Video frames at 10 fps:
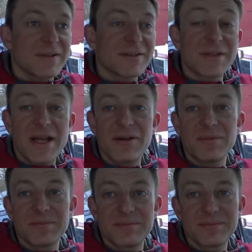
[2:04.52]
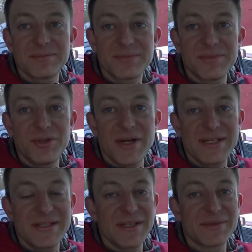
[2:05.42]
So now, new
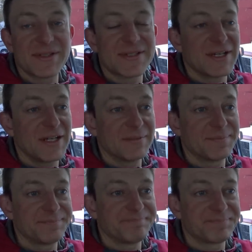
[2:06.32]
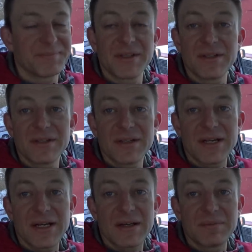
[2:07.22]
ICM's installed.
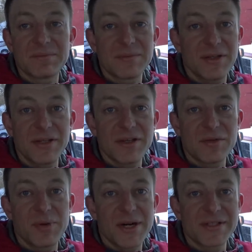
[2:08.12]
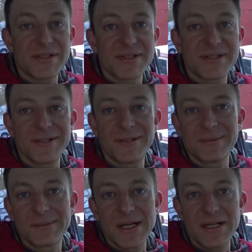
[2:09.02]
Uh, all the other parts are still
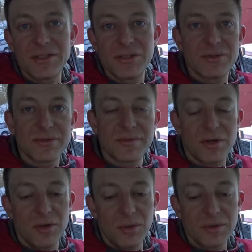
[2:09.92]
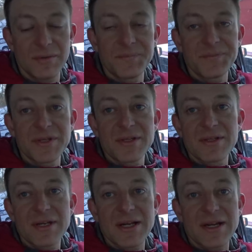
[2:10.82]
kind of used, old.
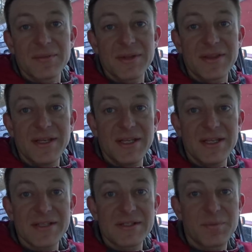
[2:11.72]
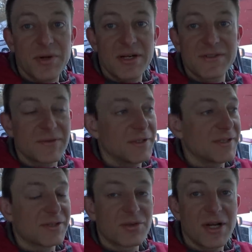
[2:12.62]
Um, the thing is, the parts for
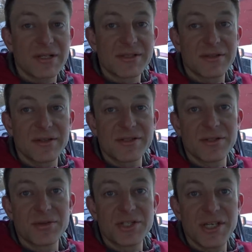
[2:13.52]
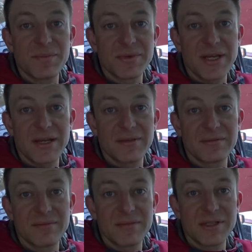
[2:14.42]
these trucks, they're so cheap that
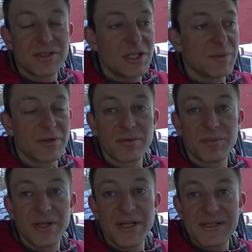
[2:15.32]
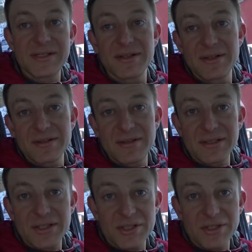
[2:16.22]
it's cheaper to replace the
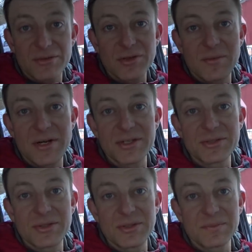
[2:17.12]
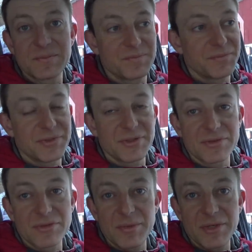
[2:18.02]
ignition control module,
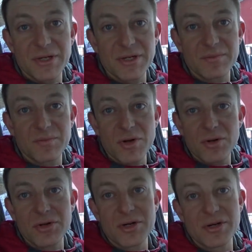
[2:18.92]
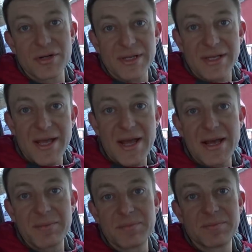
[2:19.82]
distributor, rotor, and
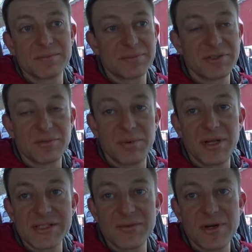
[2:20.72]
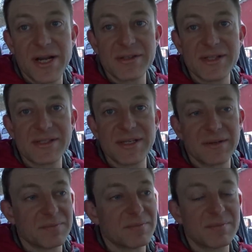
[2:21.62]
cap, you know, plugs and wires. That's like
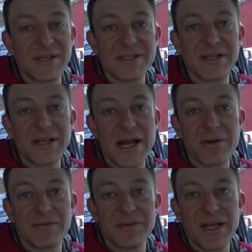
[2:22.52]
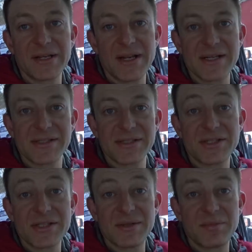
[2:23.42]
basically an hour of diagnostics
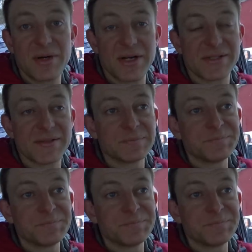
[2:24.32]
just in parts.